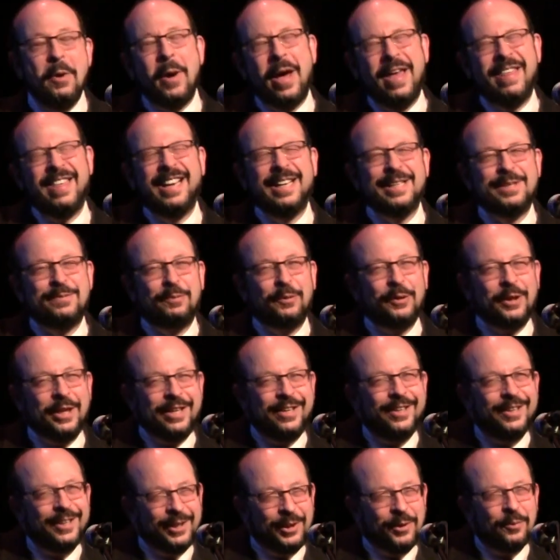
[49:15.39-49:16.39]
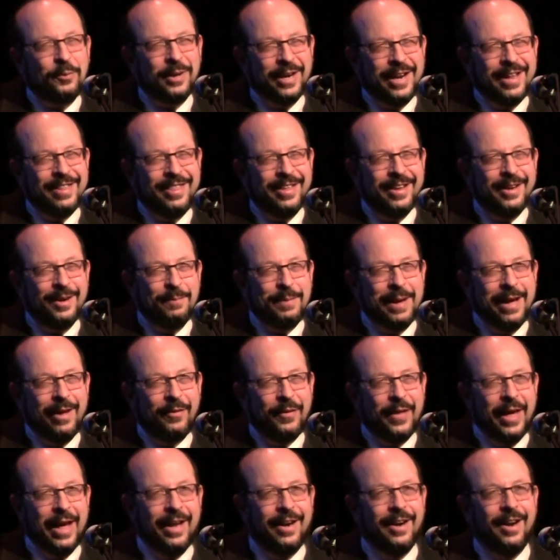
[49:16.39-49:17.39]
I think it's pretty clear what I think
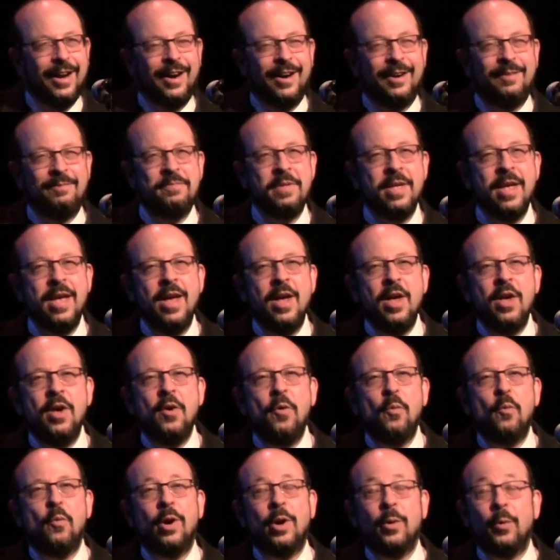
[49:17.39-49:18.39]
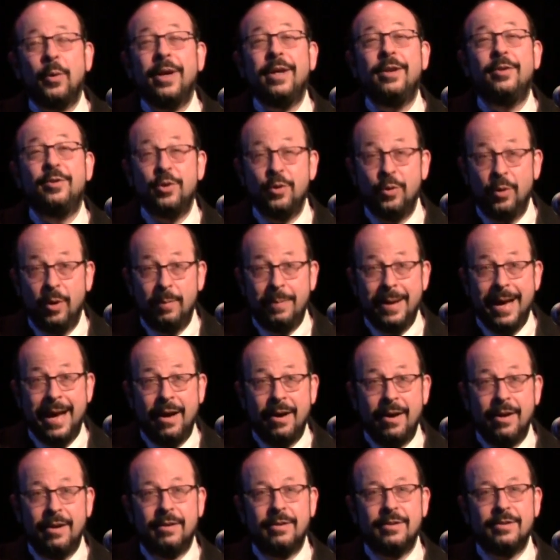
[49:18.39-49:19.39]
about that. Um, yeah. What do we do
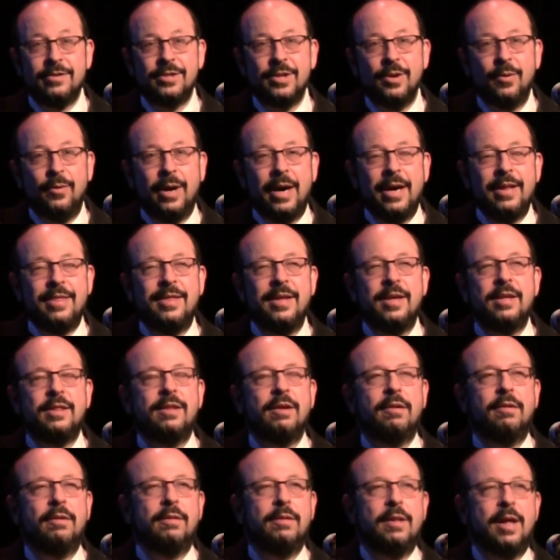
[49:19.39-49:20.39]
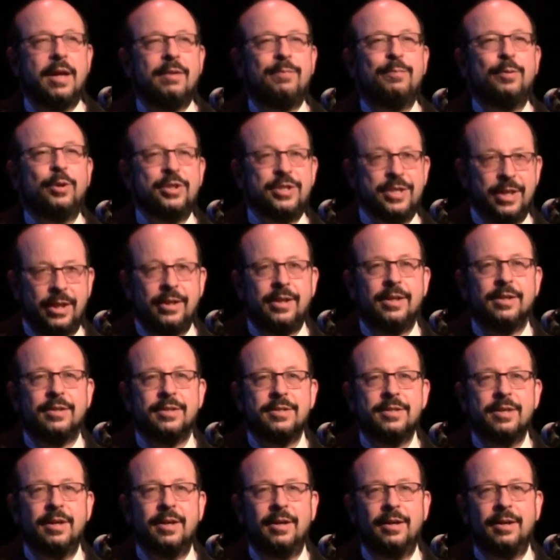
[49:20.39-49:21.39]
about it? Yeah. So I think there are a lot of
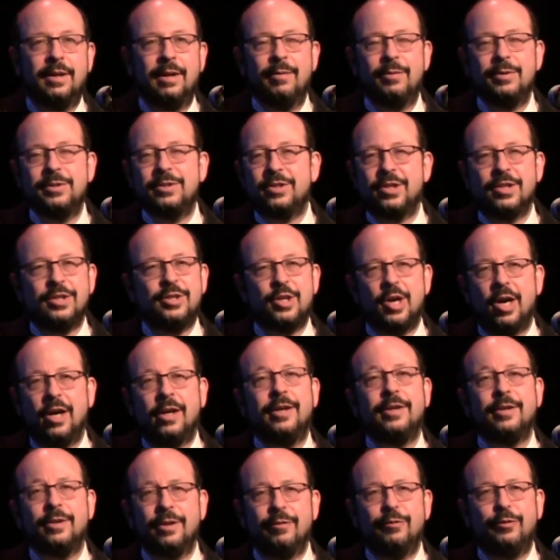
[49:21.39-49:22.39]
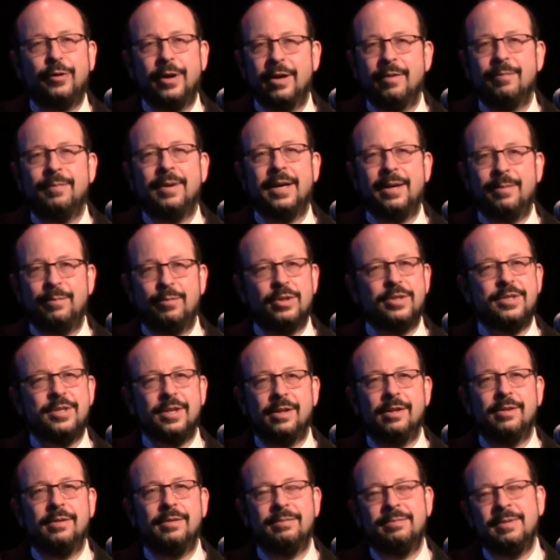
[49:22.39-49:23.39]
Brazilians, and I was just talking to a friend of mine in
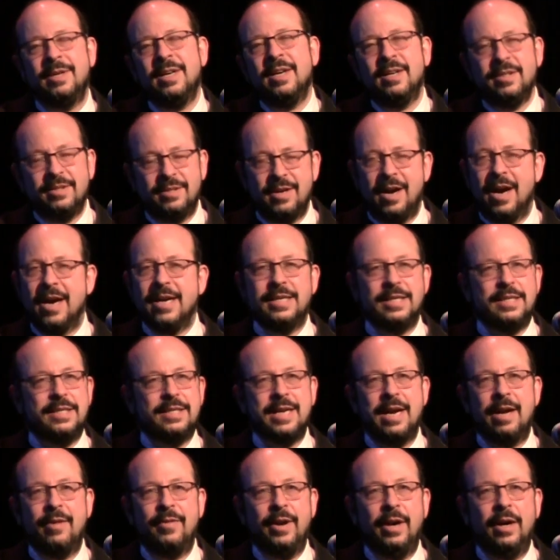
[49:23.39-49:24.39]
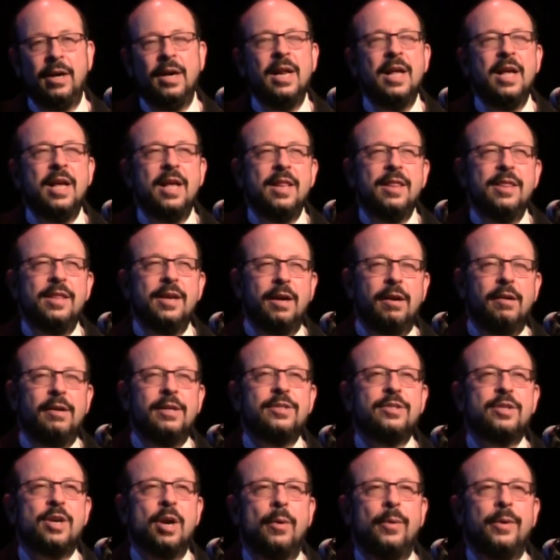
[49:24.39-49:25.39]
Brazil, a scientist down there. There
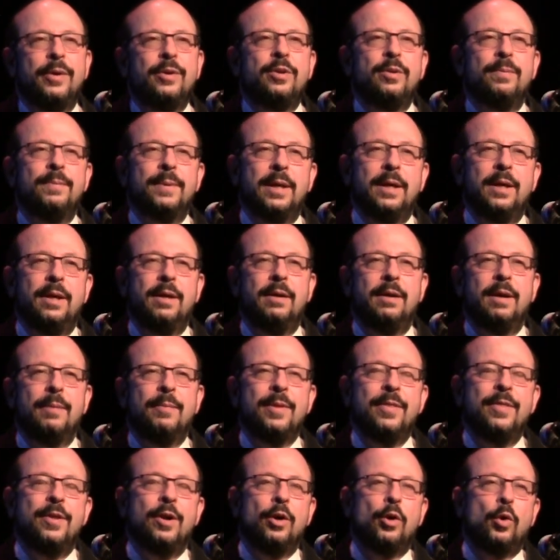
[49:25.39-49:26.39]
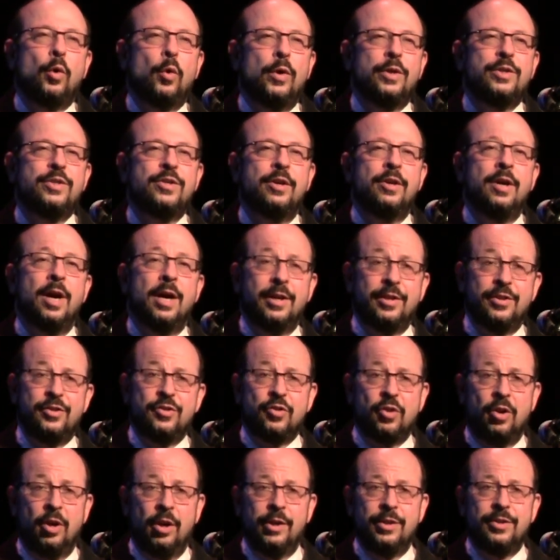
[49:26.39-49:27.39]
is going to be, I mean, their courts are not as
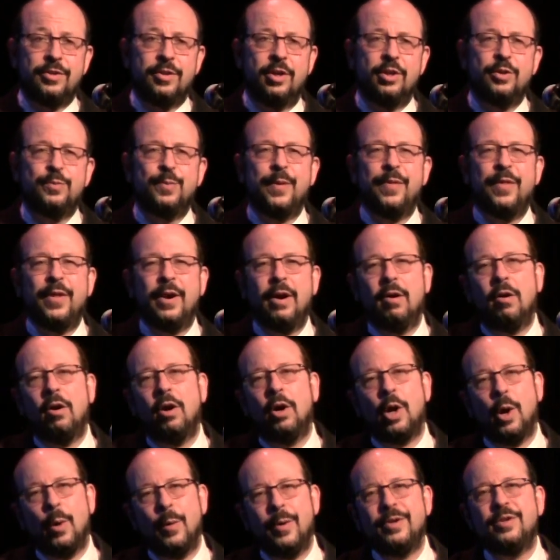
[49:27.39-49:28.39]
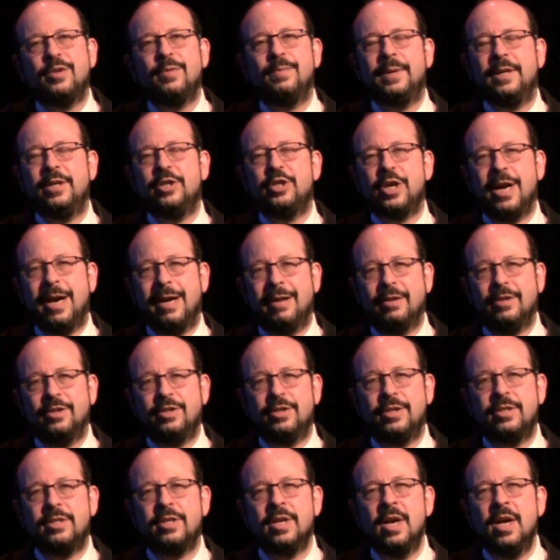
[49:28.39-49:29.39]
strong as ours, but there are going to be
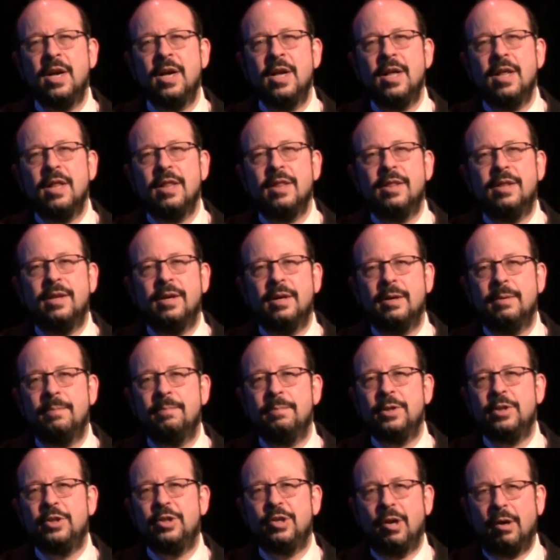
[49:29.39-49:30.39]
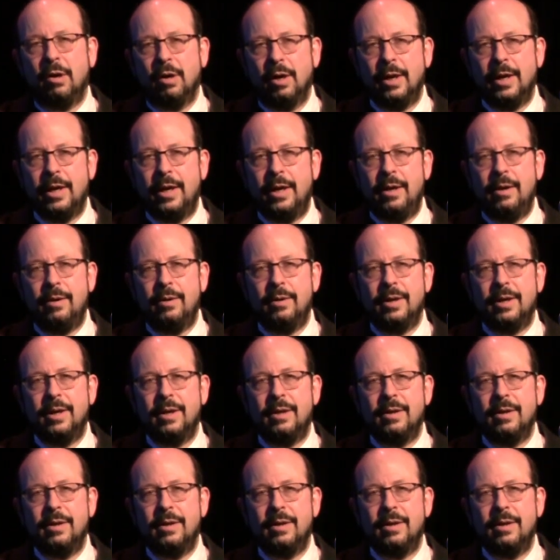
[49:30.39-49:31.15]
challenges. The majority